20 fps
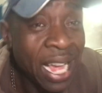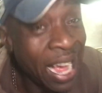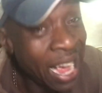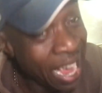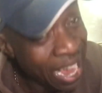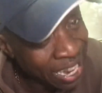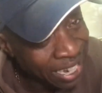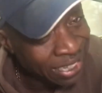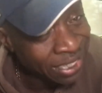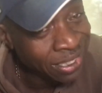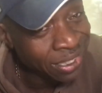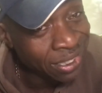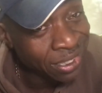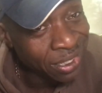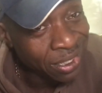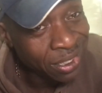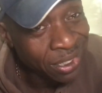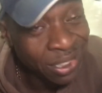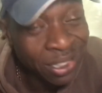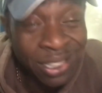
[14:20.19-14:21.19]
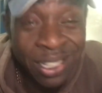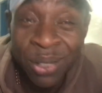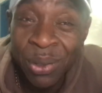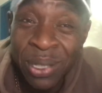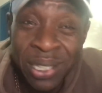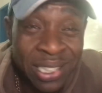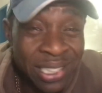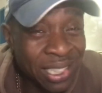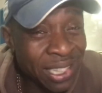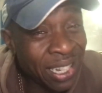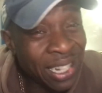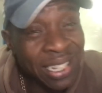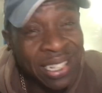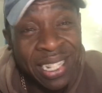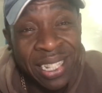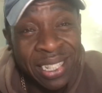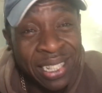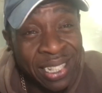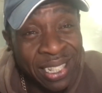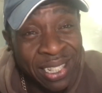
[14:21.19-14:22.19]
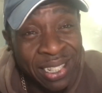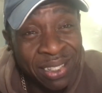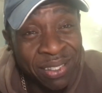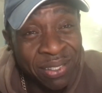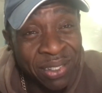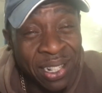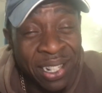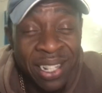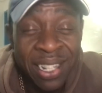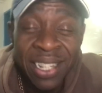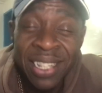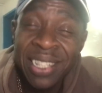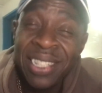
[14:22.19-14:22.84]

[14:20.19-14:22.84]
And you know what it's like, isn't it? Right?